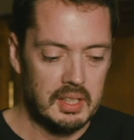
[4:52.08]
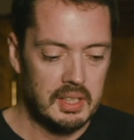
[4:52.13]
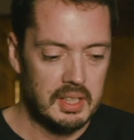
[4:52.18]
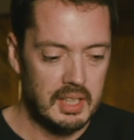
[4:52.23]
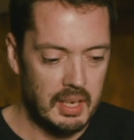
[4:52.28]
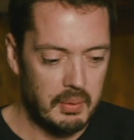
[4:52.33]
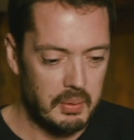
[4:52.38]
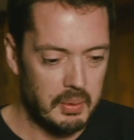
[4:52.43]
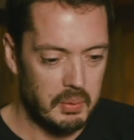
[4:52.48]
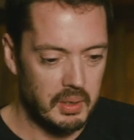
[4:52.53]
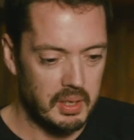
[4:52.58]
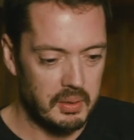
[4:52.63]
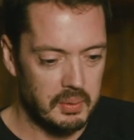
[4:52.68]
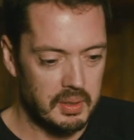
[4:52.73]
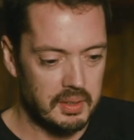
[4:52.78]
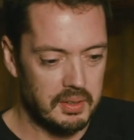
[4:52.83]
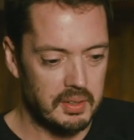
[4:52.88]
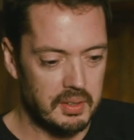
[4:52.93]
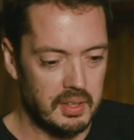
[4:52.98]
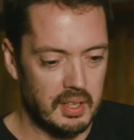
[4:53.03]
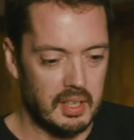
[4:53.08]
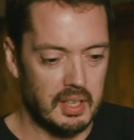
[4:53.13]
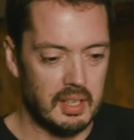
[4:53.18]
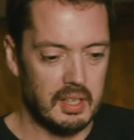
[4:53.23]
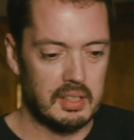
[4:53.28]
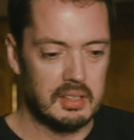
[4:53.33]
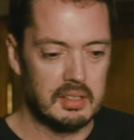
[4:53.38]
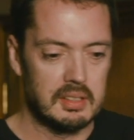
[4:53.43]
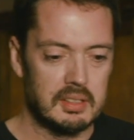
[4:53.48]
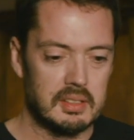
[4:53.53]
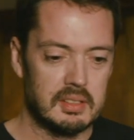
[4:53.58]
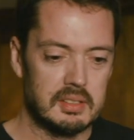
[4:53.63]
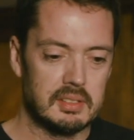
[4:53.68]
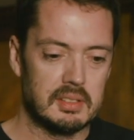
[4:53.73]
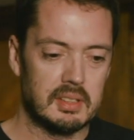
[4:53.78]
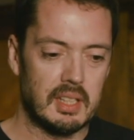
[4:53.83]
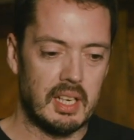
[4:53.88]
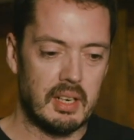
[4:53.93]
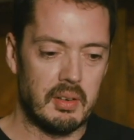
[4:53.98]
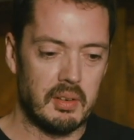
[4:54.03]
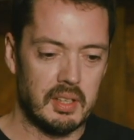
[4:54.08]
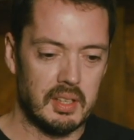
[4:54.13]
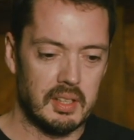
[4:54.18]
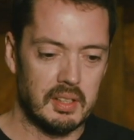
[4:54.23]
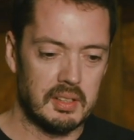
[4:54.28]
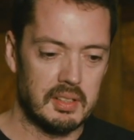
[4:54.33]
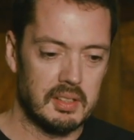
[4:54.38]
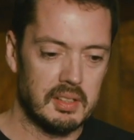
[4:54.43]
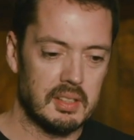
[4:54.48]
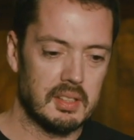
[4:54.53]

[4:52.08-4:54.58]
Yeah, we worked with Aaron,